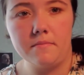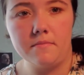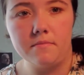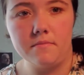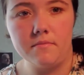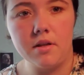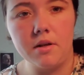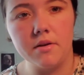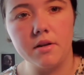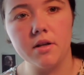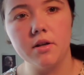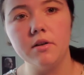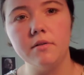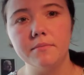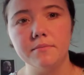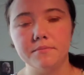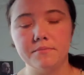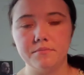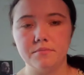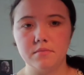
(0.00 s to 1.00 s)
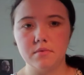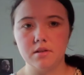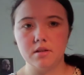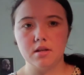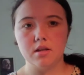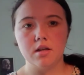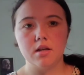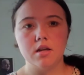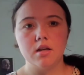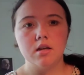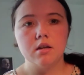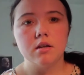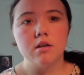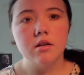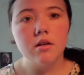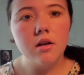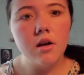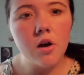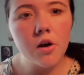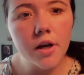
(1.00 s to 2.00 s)
There you go.
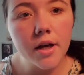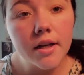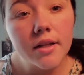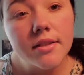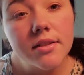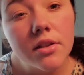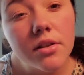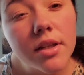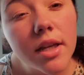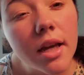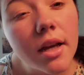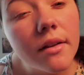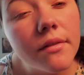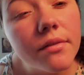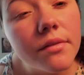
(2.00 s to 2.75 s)
Okay, so yeah.